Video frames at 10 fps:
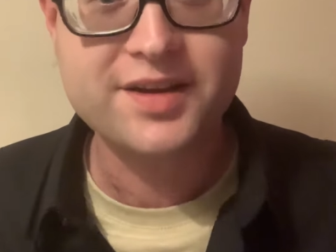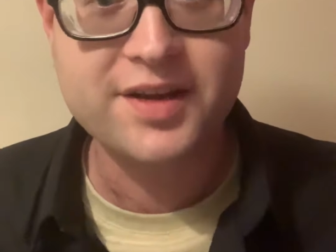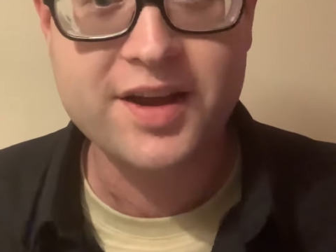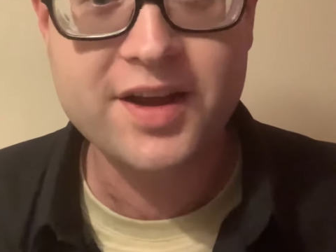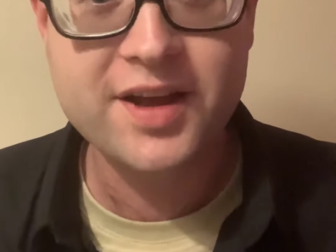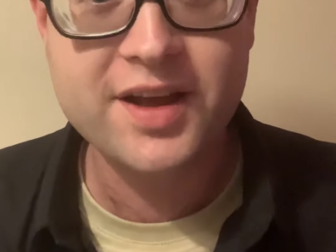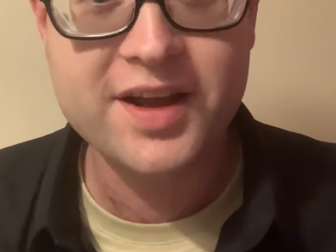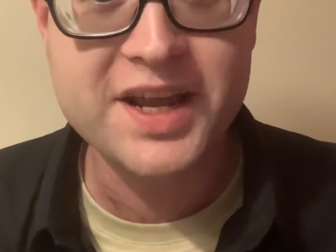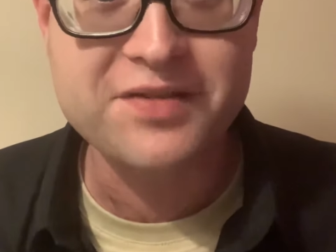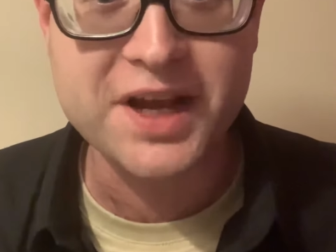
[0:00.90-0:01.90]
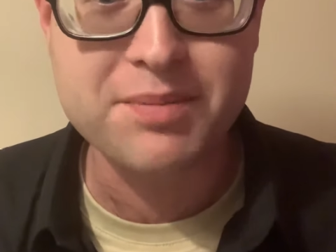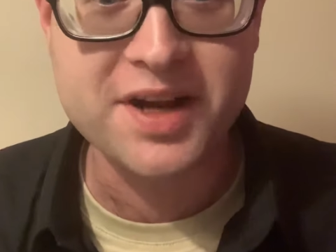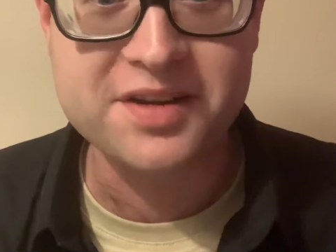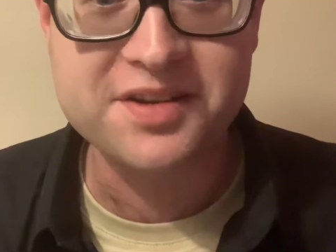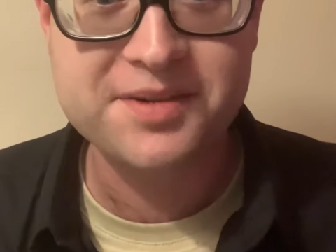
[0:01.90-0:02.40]
Good evening,
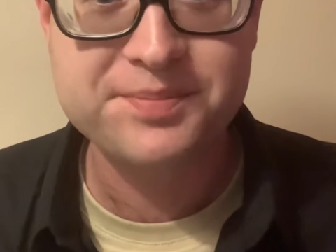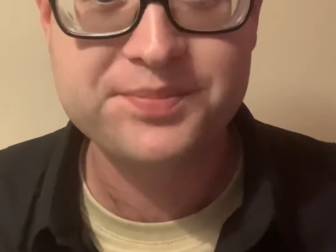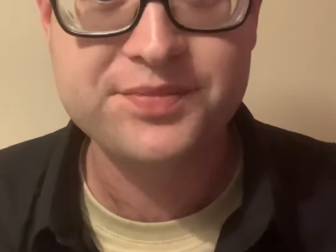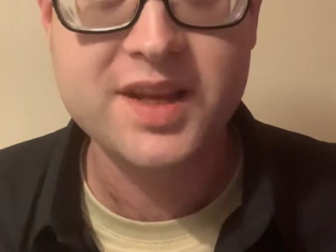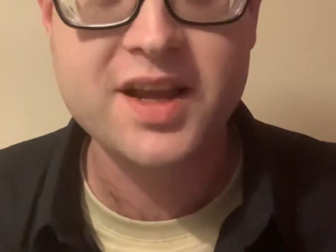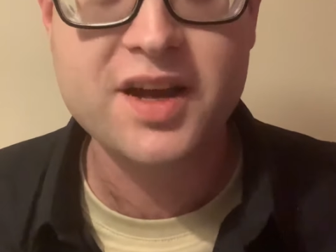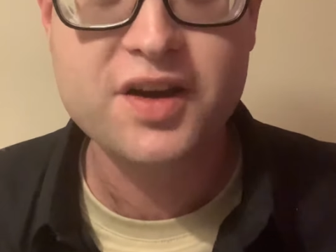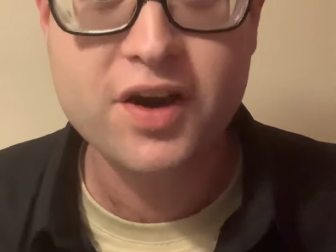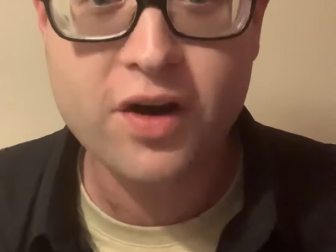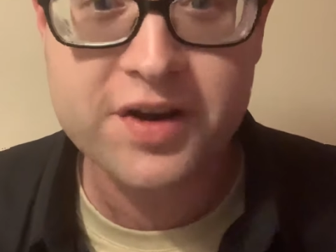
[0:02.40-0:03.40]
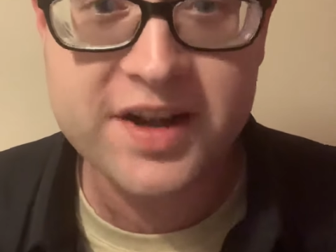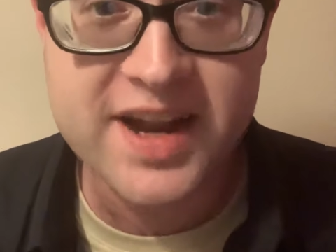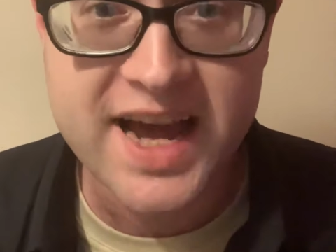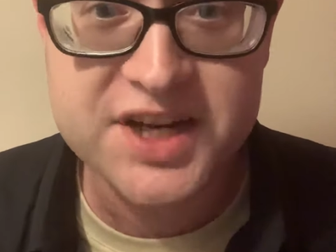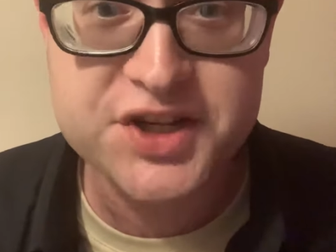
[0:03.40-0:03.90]
punters. Connor
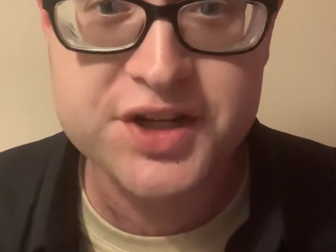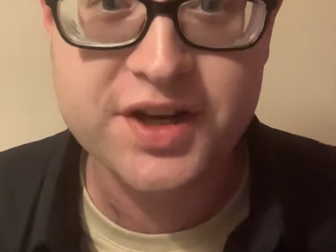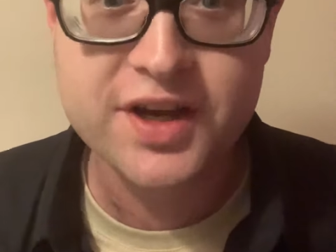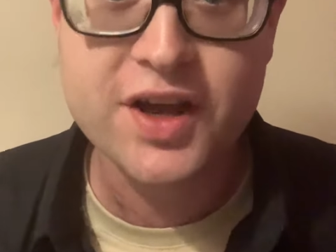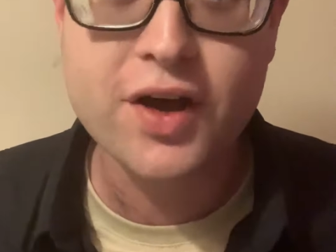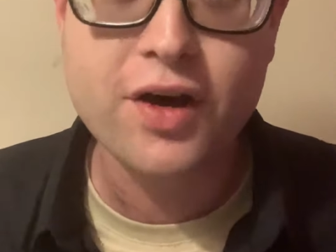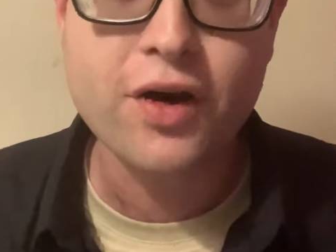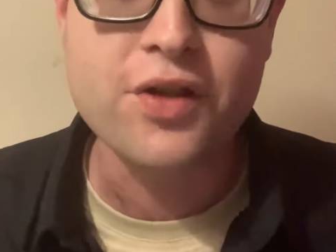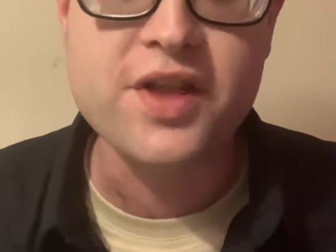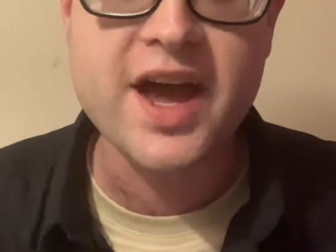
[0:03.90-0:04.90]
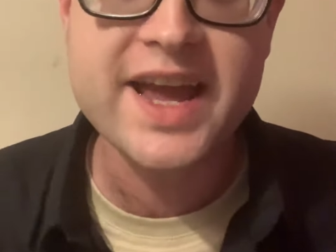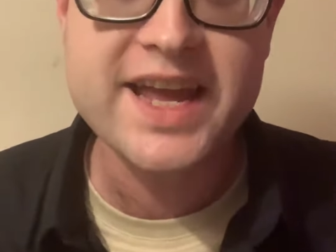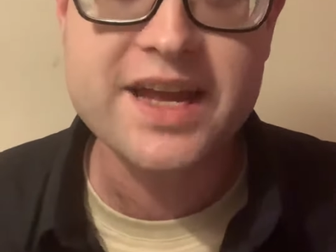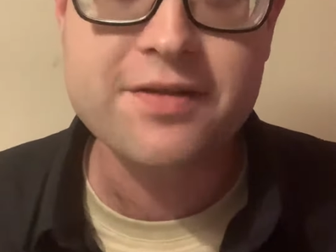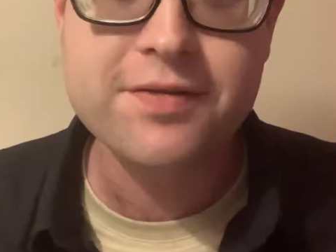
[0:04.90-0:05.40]
Nash on the
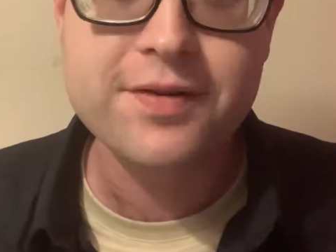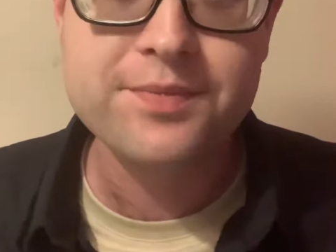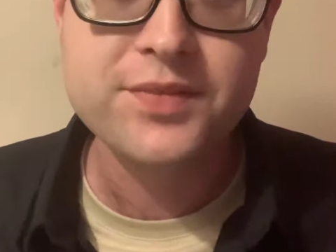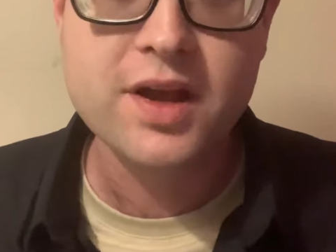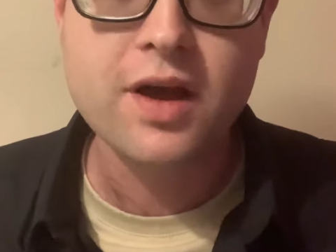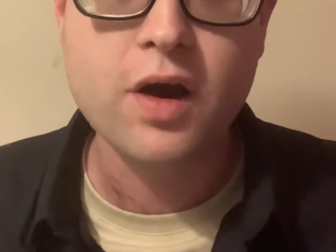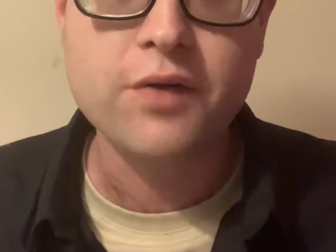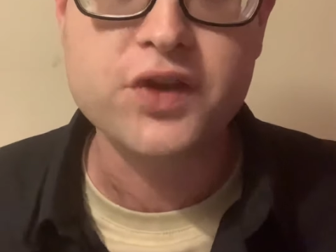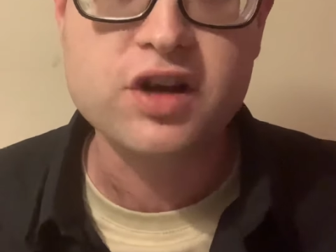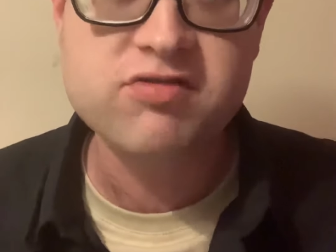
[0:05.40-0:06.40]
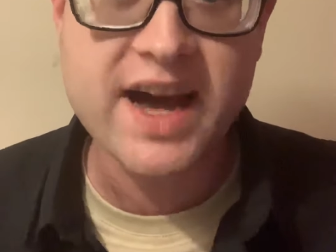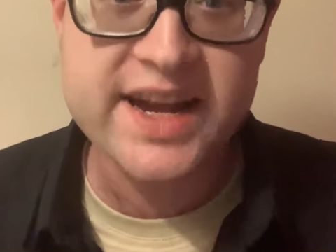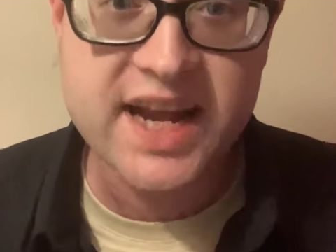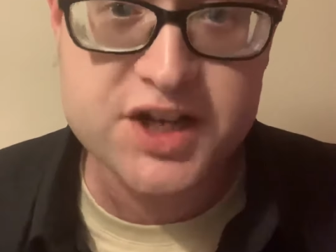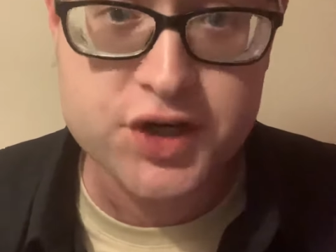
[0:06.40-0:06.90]
eve of the Grand
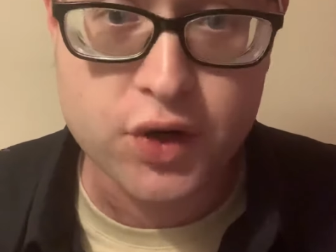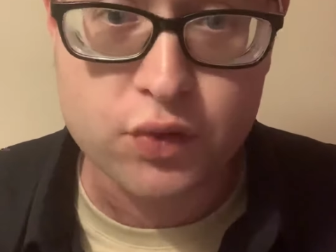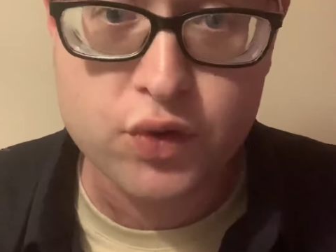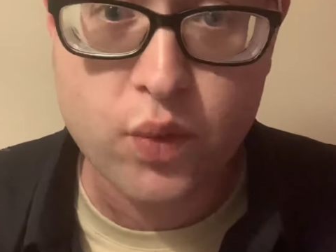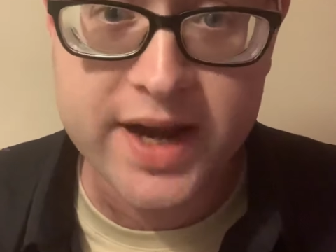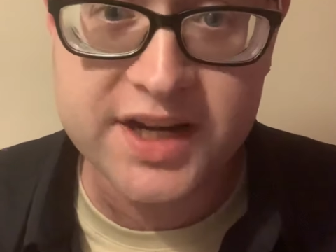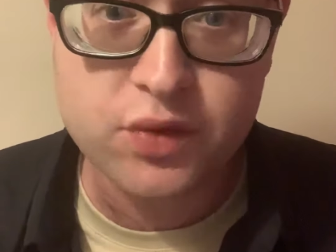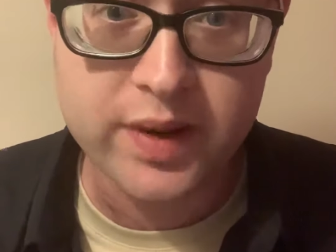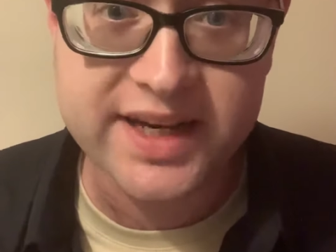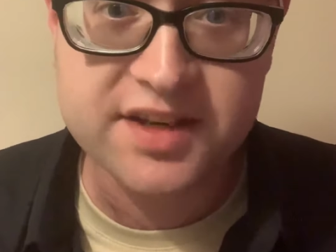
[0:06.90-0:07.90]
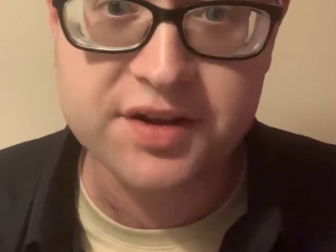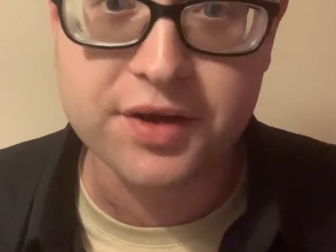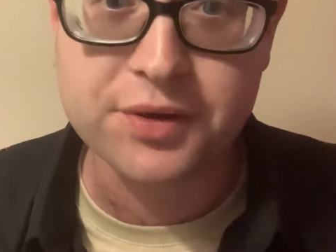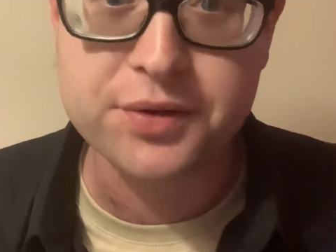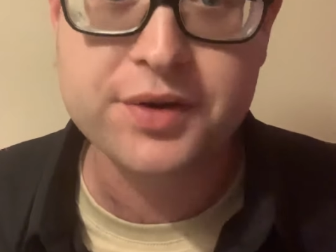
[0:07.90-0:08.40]
National
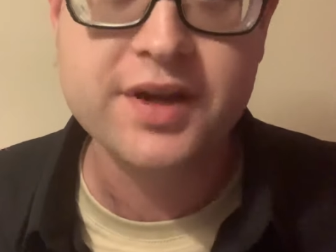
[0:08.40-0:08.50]
2022.